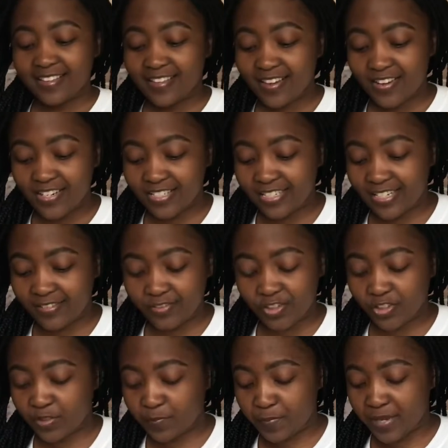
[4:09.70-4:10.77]
Honestly, I was
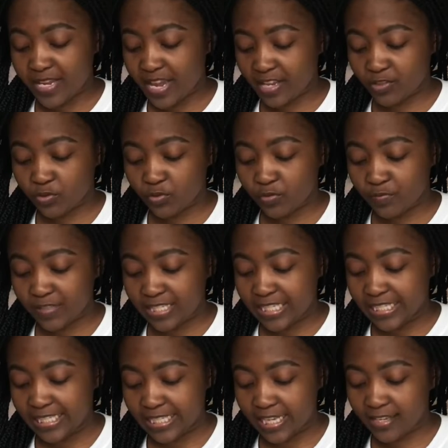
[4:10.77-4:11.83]
just being extra with
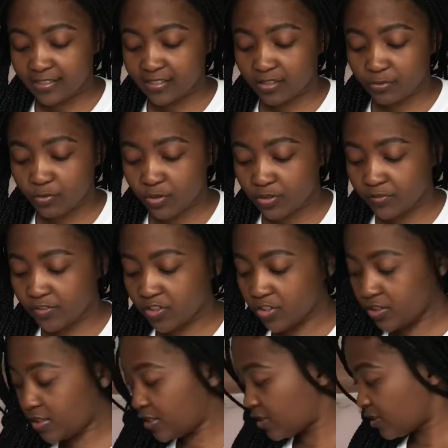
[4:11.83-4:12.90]
these things. I could have
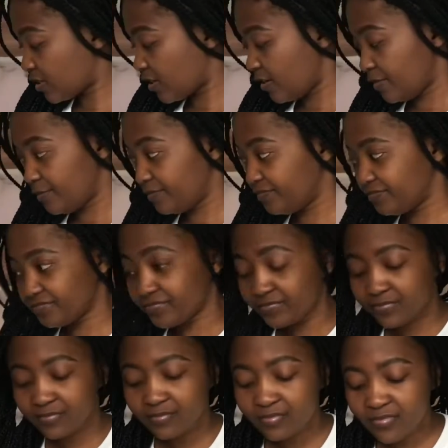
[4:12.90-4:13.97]
just
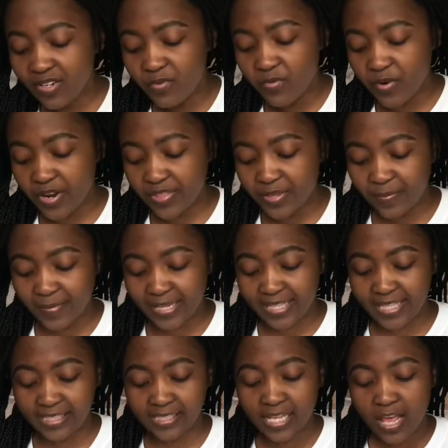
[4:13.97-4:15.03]
read them like
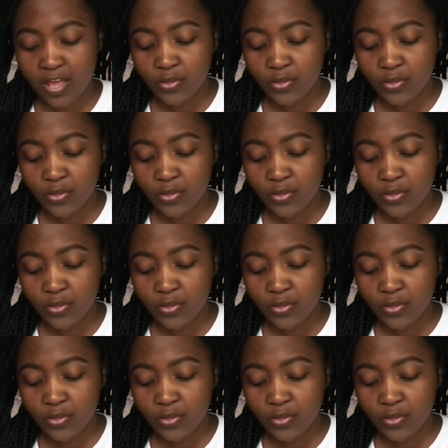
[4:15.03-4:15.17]
this.